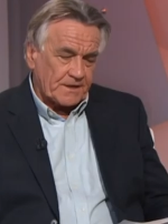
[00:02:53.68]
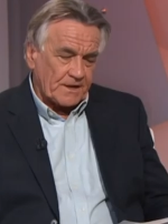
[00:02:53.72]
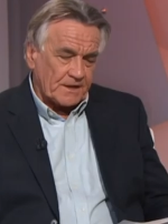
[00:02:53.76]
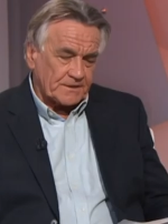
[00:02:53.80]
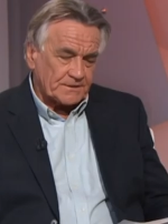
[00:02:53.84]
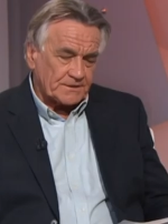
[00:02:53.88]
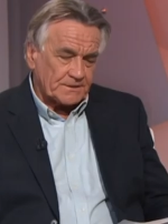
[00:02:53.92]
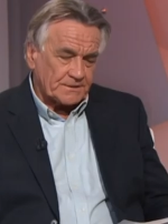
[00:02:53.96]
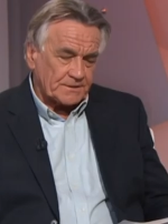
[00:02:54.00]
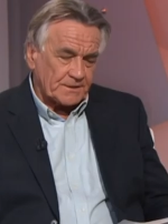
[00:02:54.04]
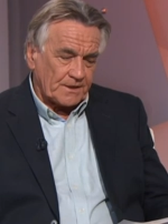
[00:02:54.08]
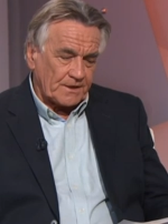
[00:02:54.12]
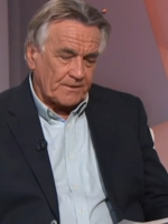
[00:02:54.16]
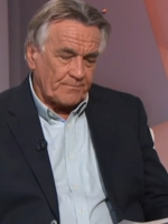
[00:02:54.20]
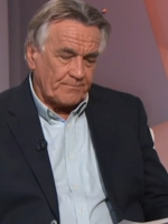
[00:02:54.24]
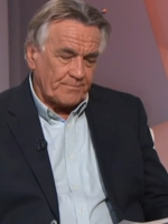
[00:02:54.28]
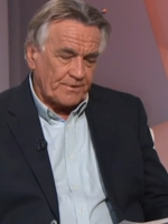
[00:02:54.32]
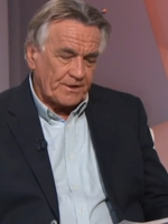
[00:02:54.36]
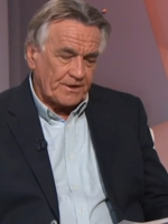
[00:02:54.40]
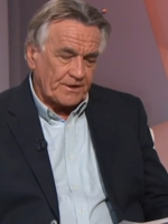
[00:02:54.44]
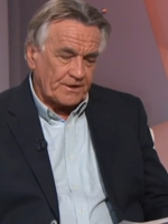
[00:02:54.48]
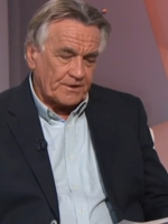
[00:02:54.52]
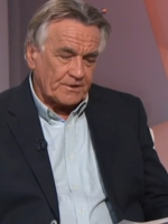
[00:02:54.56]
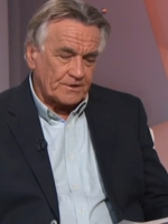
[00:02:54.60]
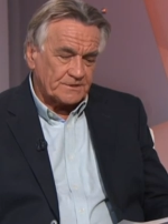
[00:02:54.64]
cuts, um,
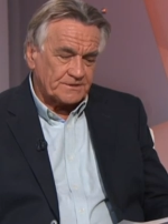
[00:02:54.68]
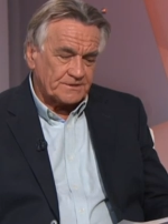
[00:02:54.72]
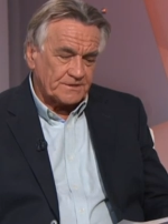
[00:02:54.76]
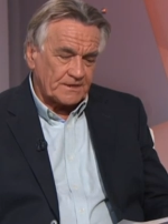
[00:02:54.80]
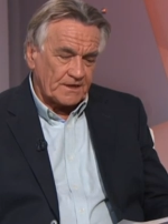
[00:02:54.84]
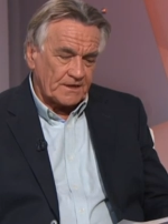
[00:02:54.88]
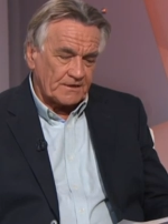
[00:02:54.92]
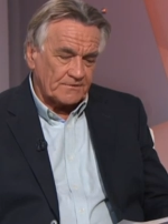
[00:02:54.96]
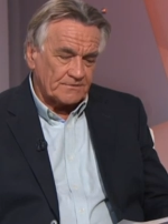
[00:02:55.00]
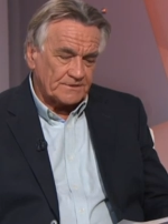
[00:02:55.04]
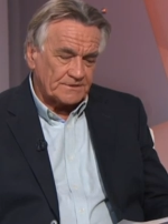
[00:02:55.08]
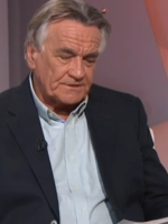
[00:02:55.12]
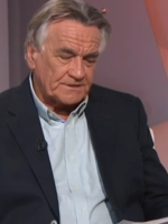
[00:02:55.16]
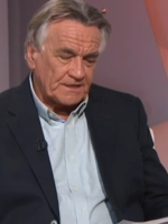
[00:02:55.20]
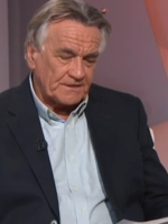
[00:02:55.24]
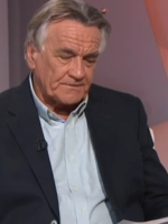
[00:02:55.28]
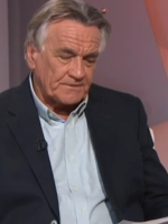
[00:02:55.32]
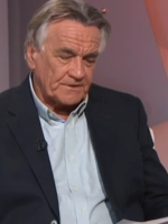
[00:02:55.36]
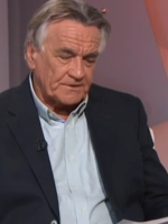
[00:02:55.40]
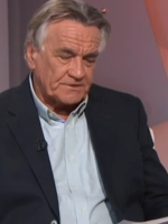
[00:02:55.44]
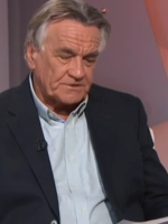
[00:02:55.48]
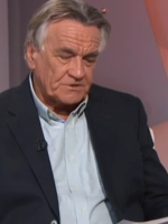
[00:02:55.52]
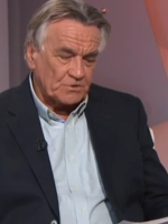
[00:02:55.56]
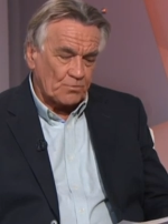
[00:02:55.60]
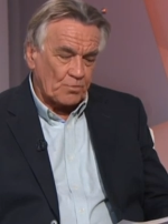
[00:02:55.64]
Peter Costello has said
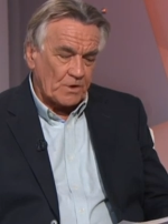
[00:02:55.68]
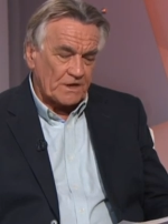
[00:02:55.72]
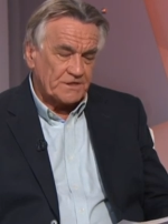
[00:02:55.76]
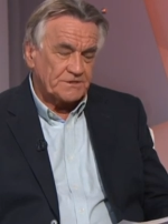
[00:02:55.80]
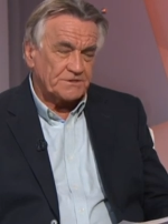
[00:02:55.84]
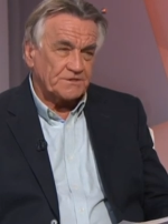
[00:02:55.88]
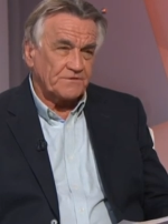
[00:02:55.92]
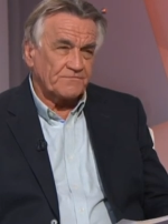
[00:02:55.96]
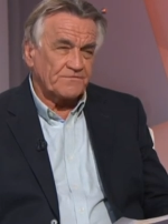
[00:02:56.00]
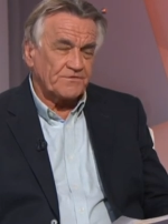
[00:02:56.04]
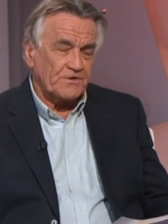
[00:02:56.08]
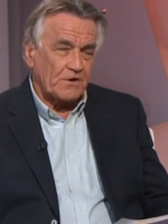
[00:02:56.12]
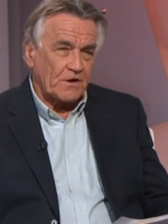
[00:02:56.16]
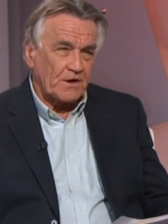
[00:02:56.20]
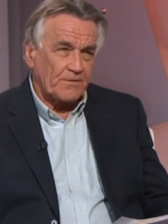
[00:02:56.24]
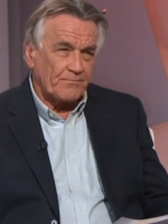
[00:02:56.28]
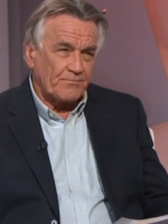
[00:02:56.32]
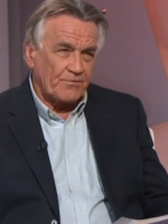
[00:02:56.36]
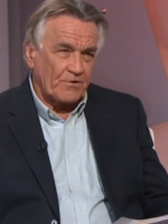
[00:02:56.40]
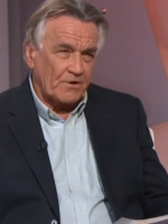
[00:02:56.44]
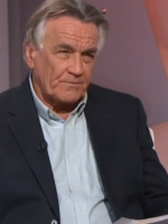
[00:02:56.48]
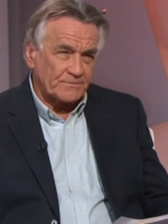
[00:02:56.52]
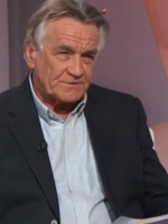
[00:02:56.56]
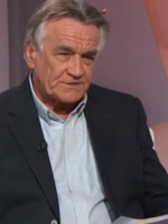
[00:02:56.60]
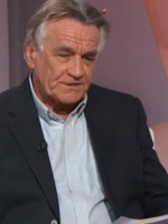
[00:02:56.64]
that it's a waste of time
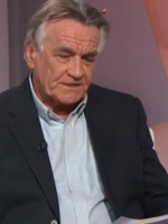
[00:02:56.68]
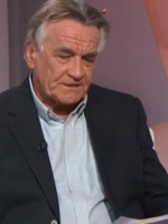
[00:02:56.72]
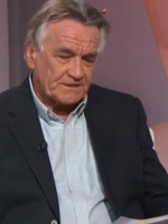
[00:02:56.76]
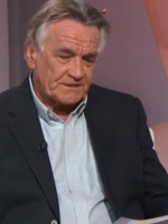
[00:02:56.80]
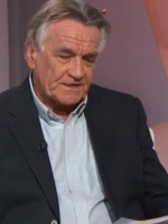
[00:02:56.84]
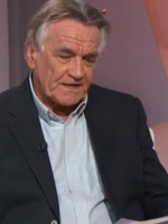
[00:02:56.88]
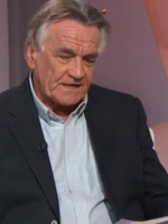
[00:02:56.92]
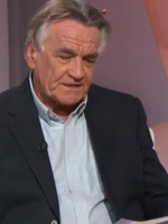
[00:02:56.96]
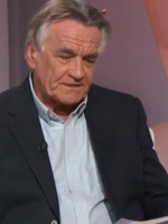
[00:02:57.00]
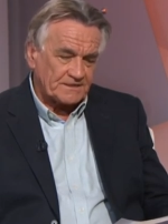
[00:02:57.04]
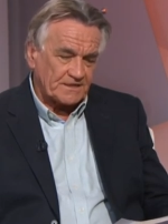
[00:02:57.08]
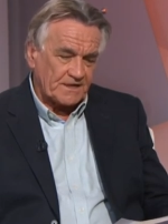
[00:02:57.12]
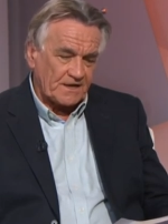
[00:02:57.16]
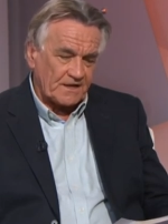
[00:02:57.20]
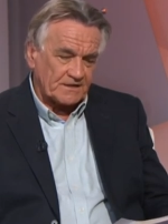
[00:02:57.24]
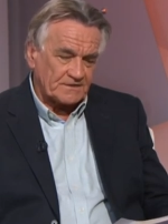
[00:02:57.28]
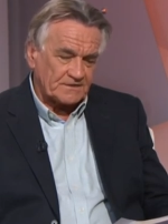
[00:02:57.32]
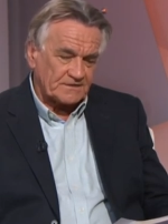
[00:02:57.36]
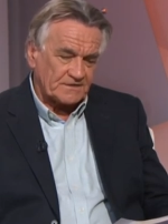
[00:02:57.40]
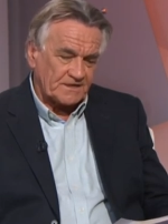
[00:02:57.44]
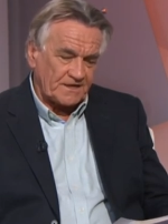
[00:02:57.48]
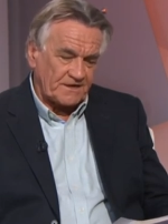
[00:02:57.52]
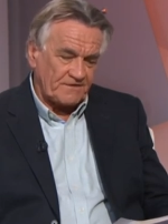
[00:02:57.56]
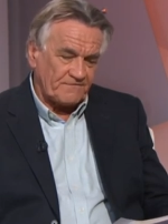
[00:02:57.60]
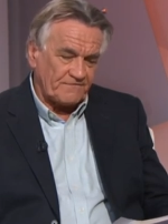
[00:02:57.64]
promising tax
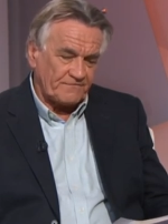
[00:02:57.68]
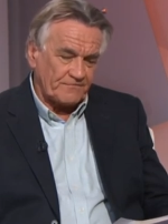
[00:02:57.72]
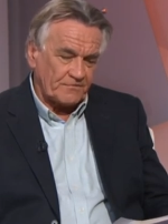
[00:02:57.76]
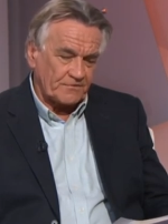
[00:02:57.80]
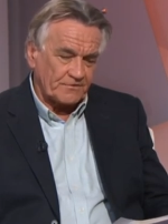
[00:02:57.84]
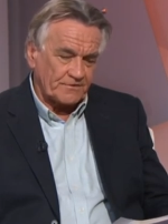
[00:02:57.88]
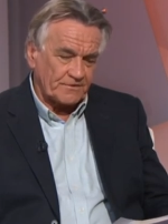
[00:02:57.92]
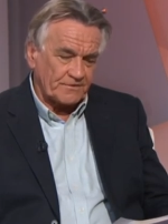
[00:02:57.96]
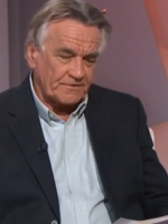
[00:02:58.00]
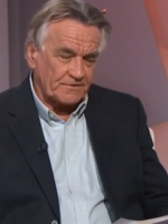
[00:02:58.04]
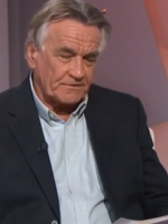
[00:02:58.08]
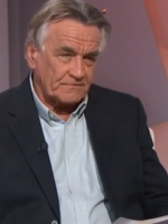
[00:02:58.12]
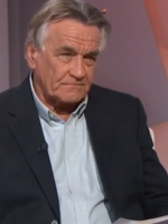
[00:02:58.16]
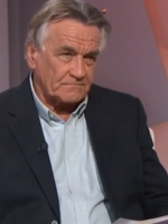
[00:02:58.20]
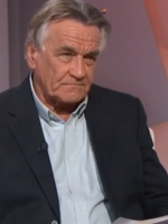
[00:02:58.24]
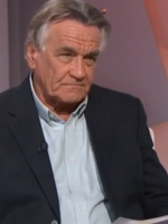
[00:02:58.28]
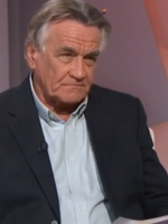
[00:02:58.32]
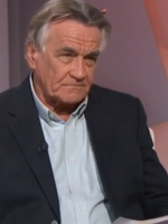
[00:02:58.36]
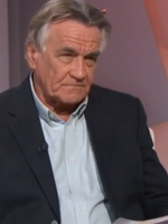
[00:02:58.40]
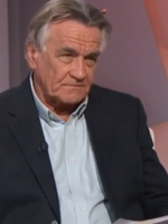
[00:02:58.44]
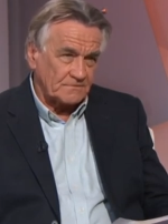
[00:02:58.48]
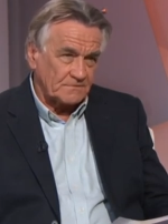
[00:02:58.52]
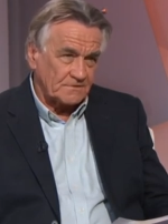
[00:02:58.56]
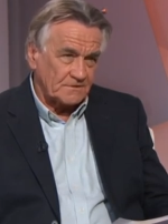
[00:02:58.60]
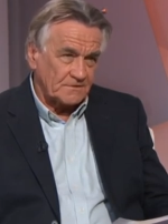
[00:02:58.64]
cuts any further than
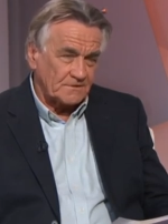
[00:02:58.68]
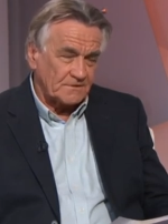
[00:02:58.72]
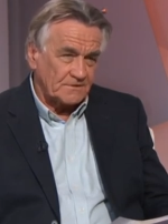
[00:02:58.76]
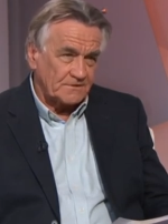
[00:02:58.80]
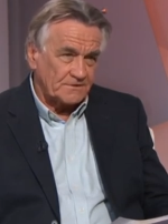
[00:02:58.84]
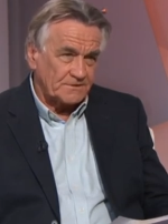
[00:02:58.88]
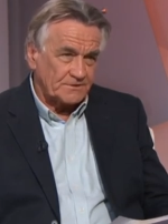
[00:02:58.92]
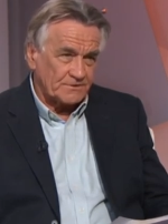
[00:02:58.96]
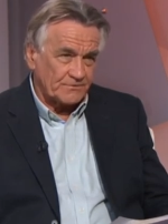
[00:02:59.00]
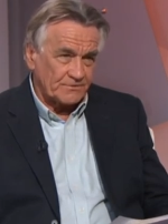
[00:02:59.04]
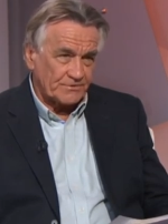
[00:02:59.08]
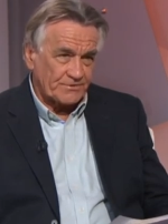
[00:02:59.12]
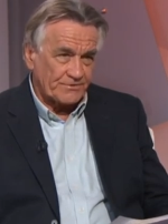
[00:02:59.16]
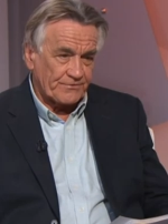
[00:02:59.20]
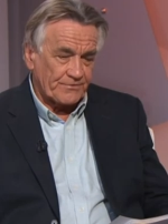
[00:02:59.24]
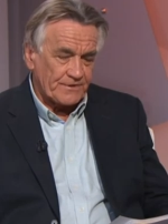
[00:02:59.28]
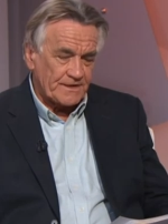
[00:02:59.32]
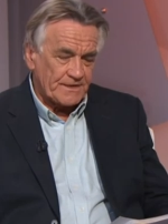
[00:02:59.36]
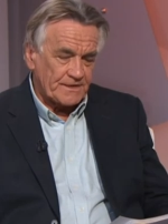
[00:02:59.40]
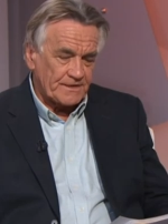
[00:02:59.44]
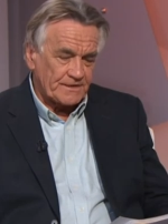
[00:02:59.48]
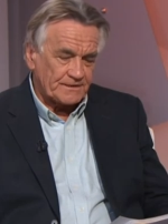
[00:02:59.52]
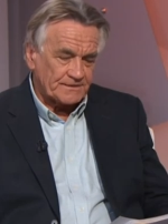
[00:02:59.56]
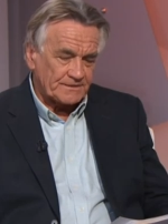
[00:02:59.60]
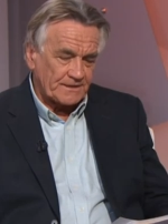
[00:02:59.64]
two or three
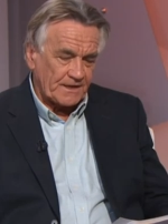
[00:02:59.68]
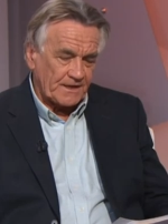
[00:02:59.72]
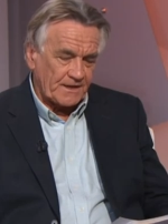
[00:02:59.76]
years